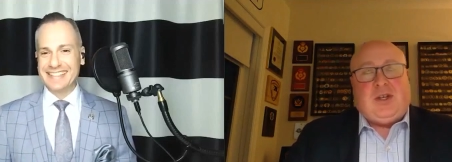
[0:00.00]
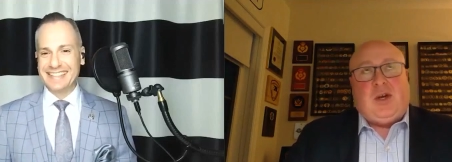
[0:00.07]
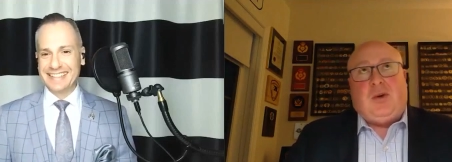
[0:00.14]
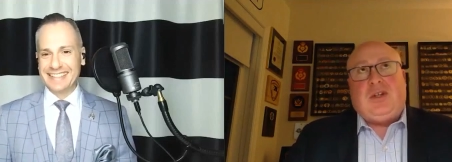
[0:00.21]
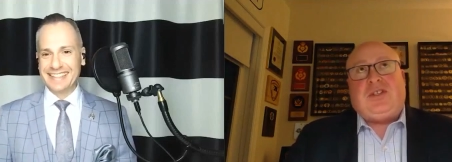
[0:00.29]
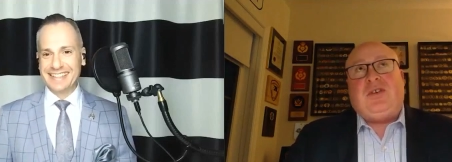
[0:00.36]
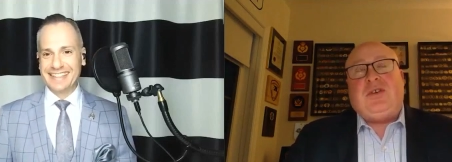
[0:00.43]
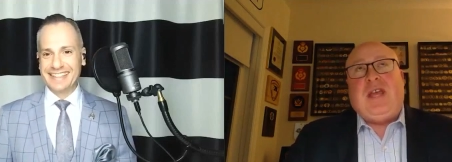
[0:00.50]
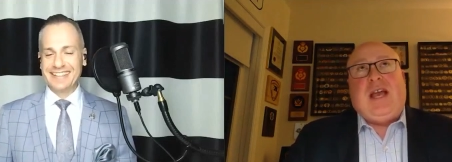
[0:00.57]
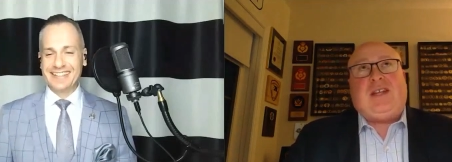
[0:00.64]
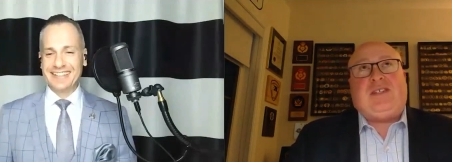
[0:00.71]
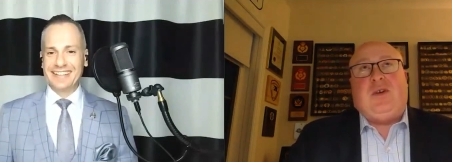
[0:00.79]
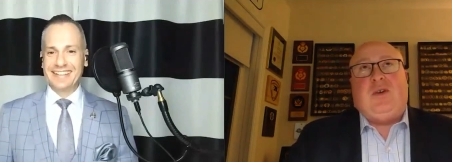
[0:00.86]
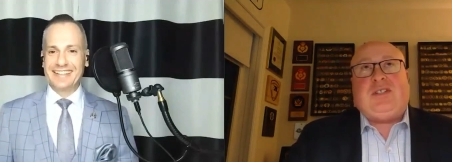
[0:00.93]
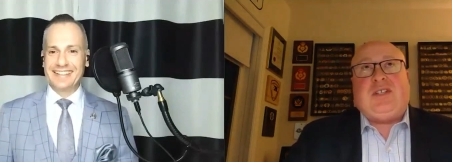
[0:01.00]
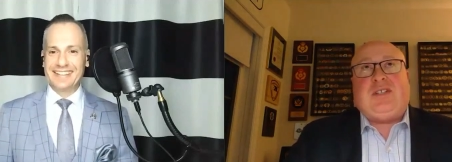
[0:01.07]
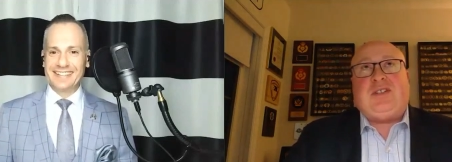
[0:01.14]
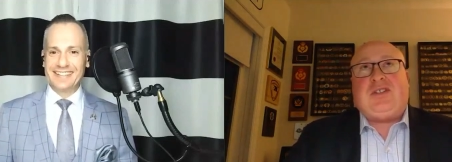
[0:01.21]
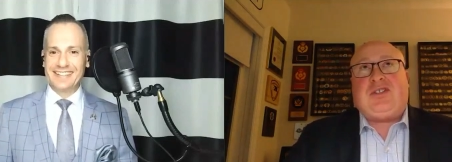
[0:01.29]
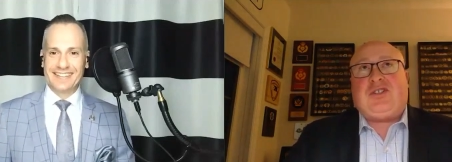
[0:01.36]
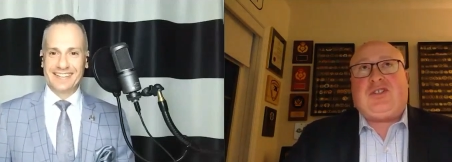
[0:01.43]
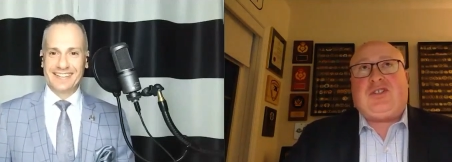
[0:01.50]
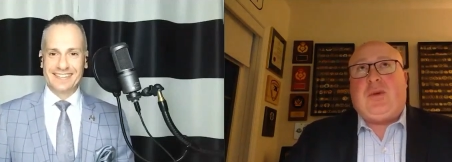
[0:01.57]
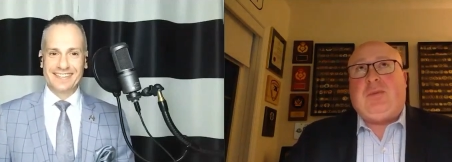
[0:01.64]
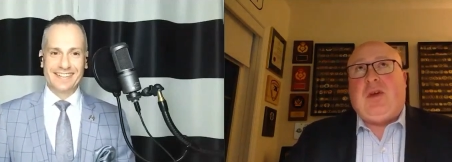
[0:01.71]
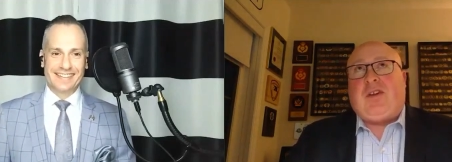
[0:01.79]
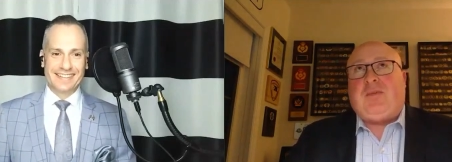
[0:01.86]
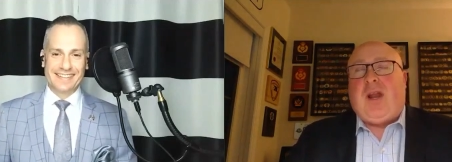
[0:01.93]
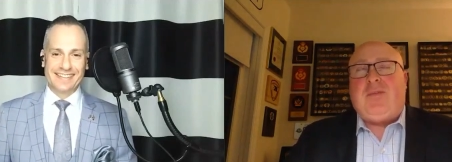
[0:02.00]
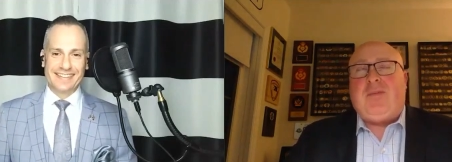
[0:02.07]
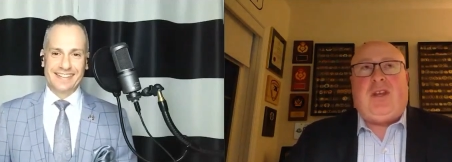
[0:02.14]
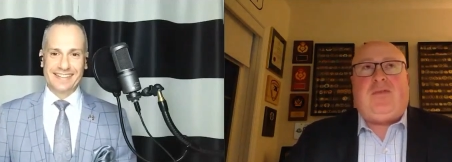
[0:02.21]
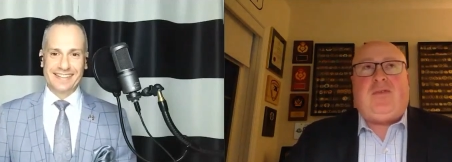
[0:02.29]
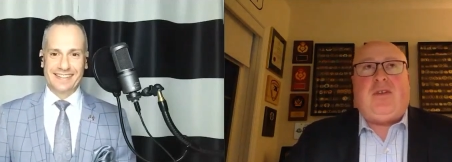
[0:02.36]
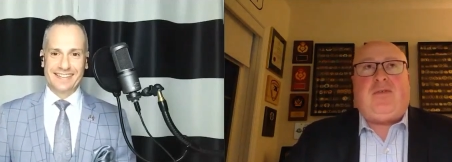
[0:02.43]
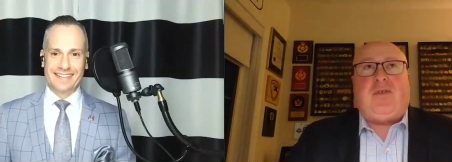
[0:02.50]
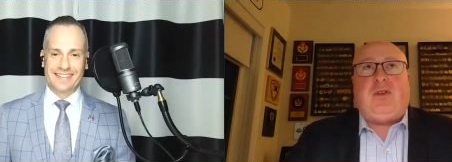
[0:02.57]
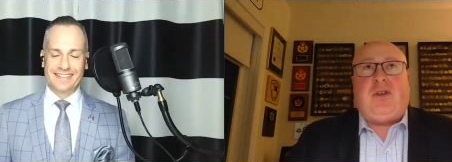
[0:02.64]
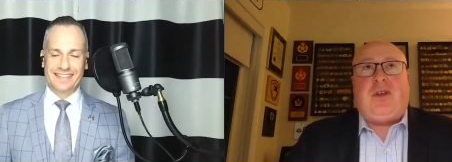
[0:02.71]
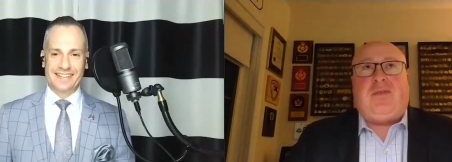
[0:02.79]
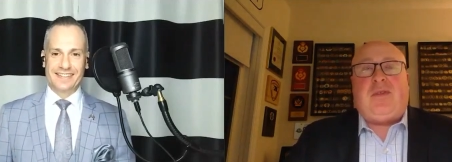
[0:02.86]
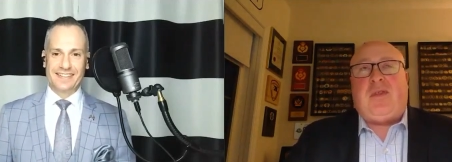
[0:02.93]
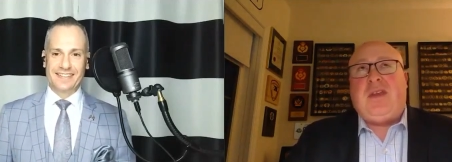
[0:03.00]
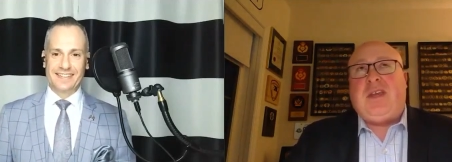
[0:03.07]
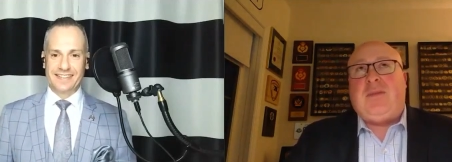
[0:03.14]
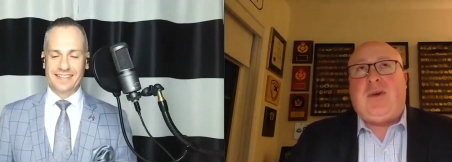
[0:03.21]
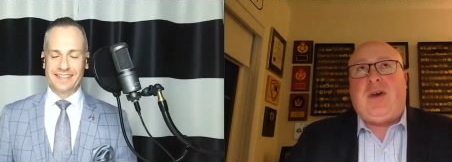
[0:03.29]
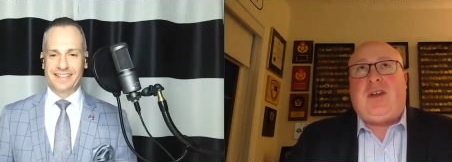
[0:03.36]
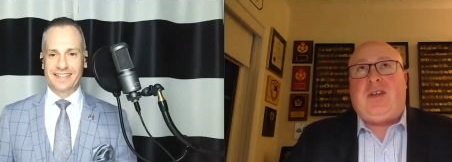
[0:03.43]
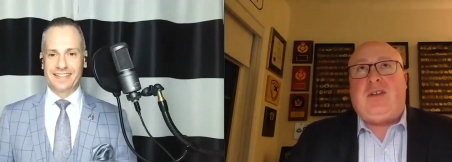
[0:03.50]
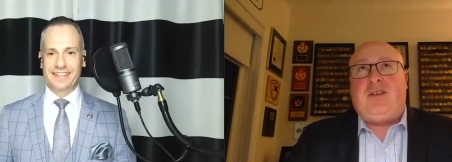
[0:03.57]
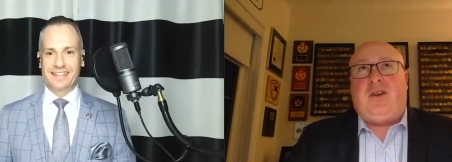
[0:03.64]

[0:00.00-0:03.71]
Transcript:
Speaker 1: so, so, yeah, so it's it's an extremely hard spot. I mean, if if you if you think about it, you